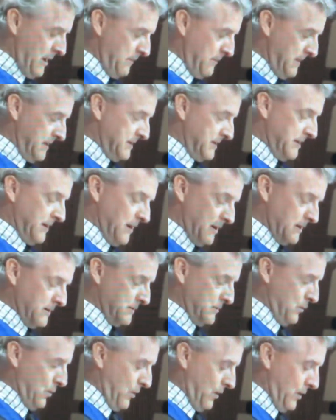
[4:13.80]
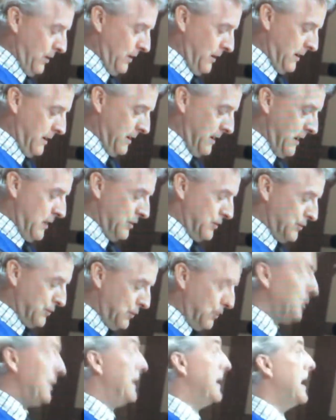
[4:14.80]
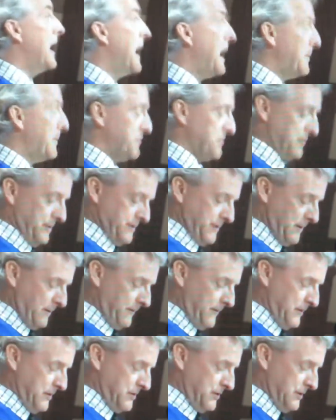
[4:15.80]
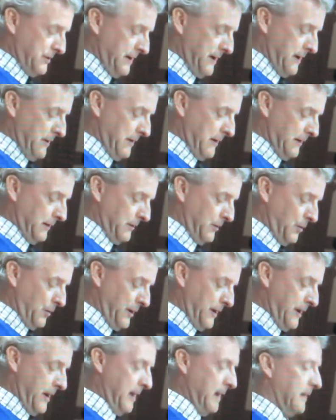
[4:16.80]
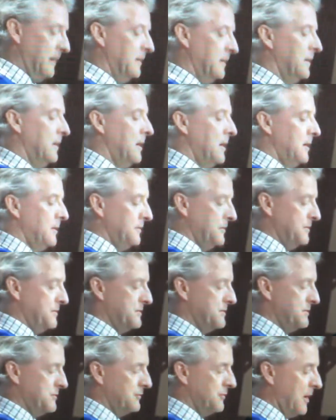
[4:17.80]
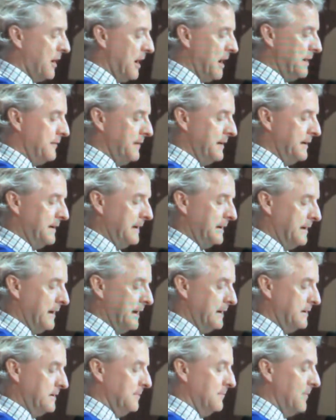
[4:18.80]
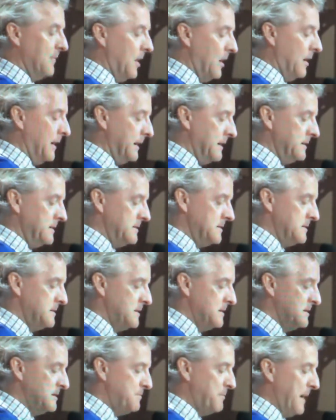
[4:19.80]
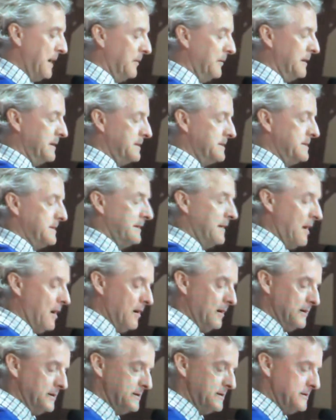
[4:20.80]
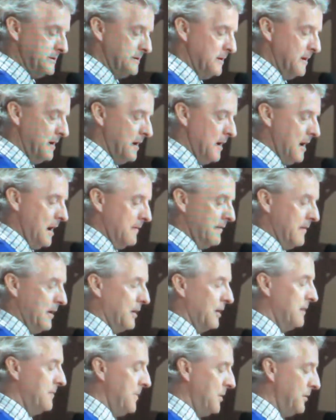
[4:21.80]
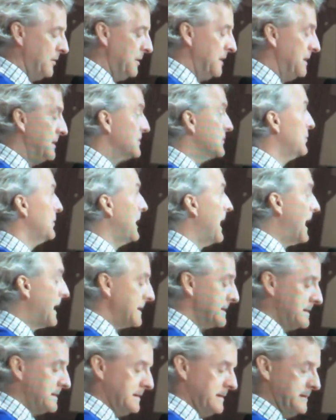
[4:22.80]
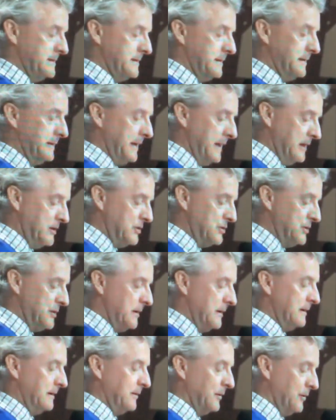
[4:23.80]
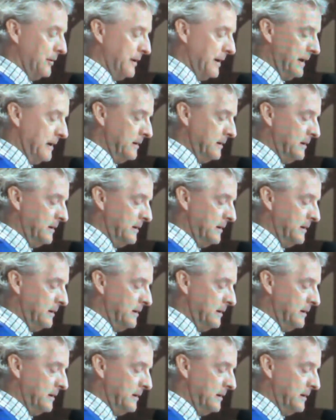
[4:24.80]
Ms. Young's work truly captures our vision here at Laurier to strive and ignite the minds, spirits, and hearts of our communities through excellence in teaching and learning,